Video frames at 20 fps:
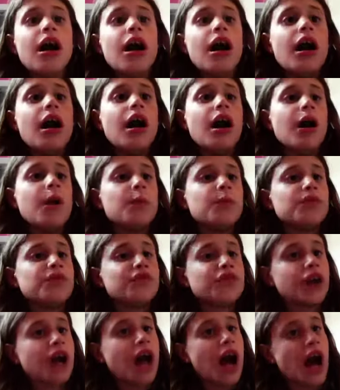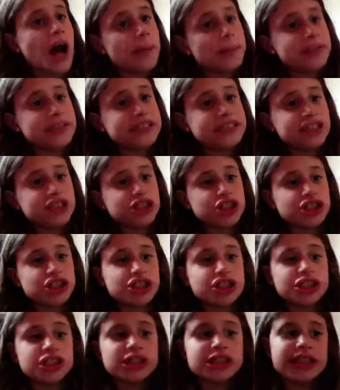For
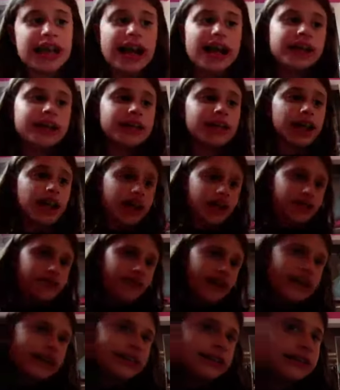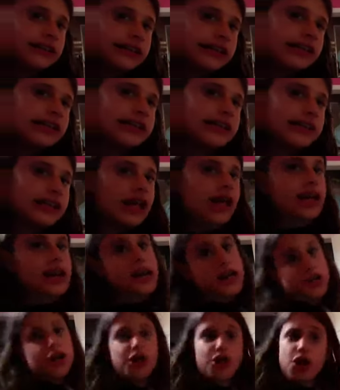competitions, the advice is
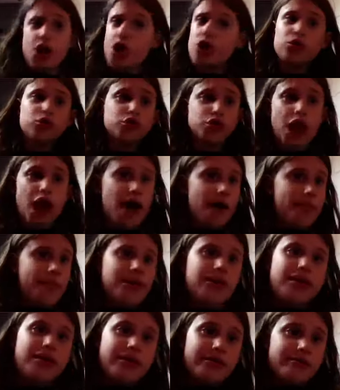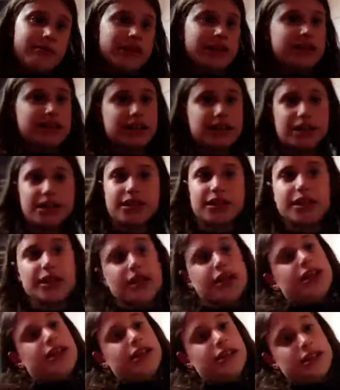no drama, because
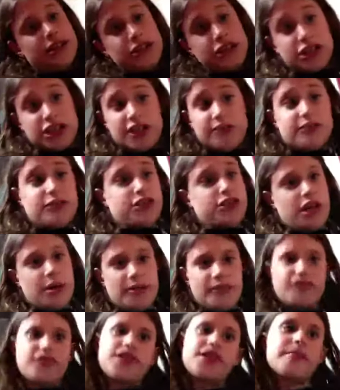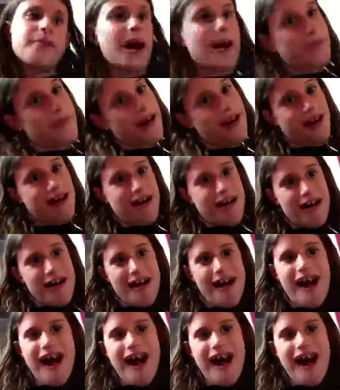Shave the drama for your mama.